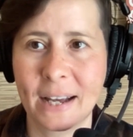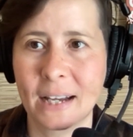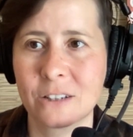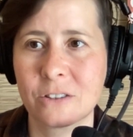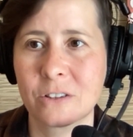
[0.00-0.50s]
and
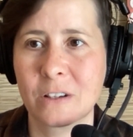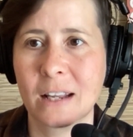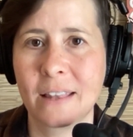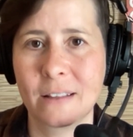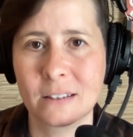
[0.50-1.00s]

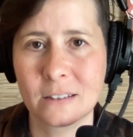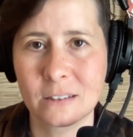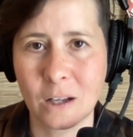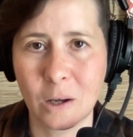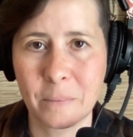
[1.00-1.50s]
hydrogen, and then
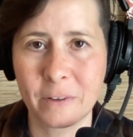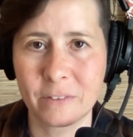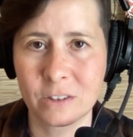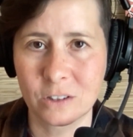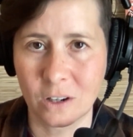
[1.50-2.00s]
some
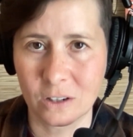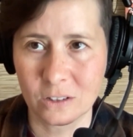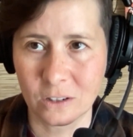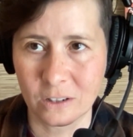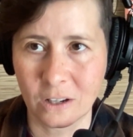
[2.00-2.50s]
of the stars
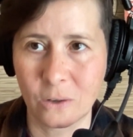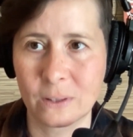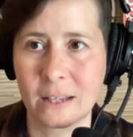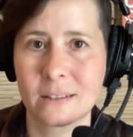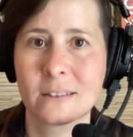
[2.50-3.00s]
started to
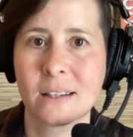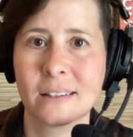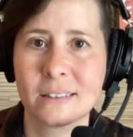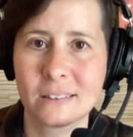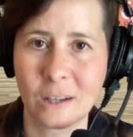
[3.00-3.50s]
coalesce
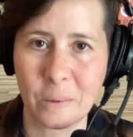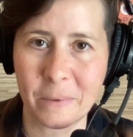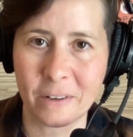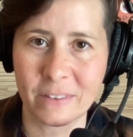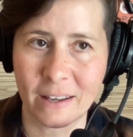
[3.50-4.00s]
and
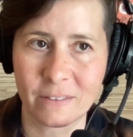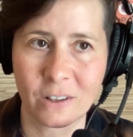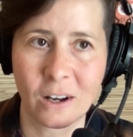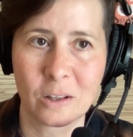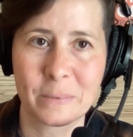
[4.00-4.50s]
some of the
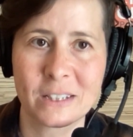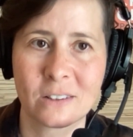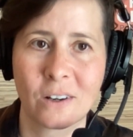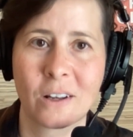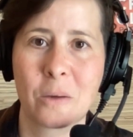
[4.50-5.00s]
heavier elements
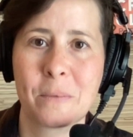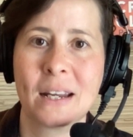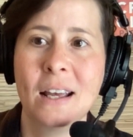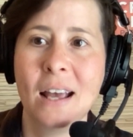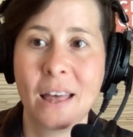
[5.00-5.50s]
started to come
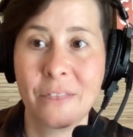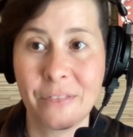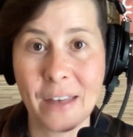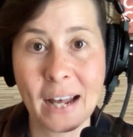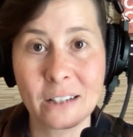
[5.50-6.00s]
in.
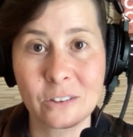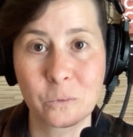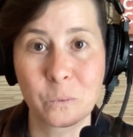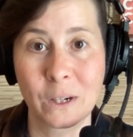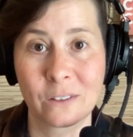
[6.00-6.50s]
And that's
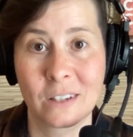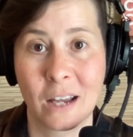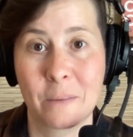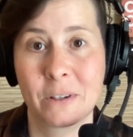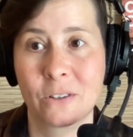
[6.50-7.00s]
where
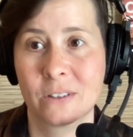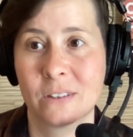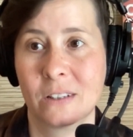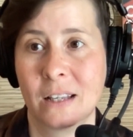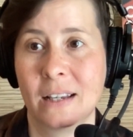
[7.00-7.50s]
diamond
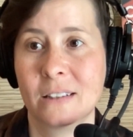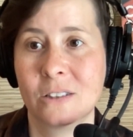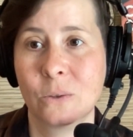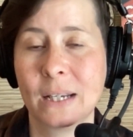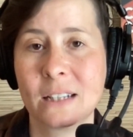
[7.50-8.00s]
crystallized.
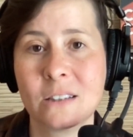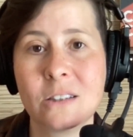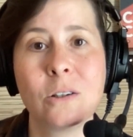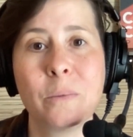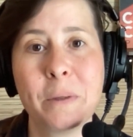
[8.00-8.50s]
So it can
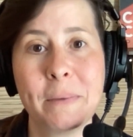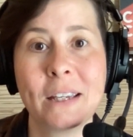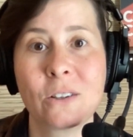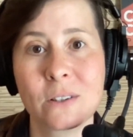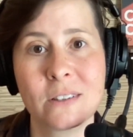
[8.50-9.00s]
still be
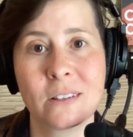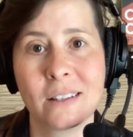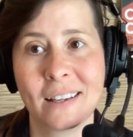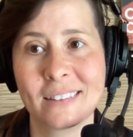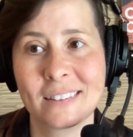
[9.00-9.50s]
being
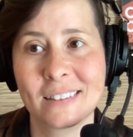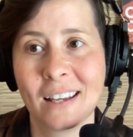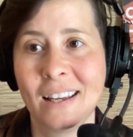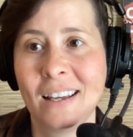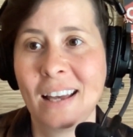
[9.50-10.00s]
crystallized
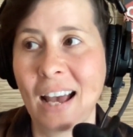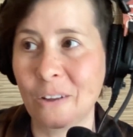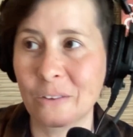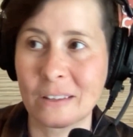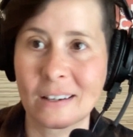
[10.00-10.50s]

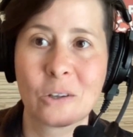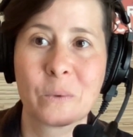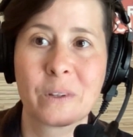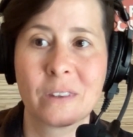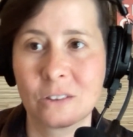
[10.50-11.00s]
out there
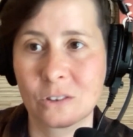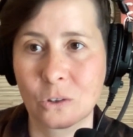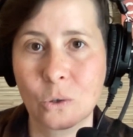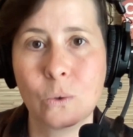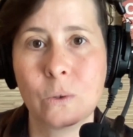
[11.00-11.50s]
where things are
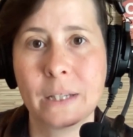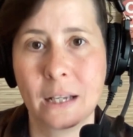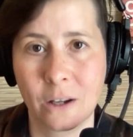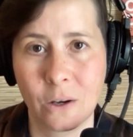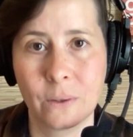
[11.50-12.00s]

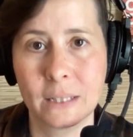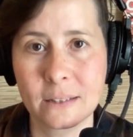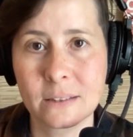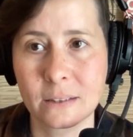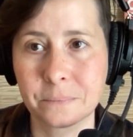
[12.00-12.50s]
cooling and
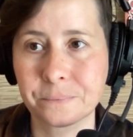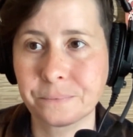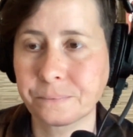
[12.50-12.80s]
coalescing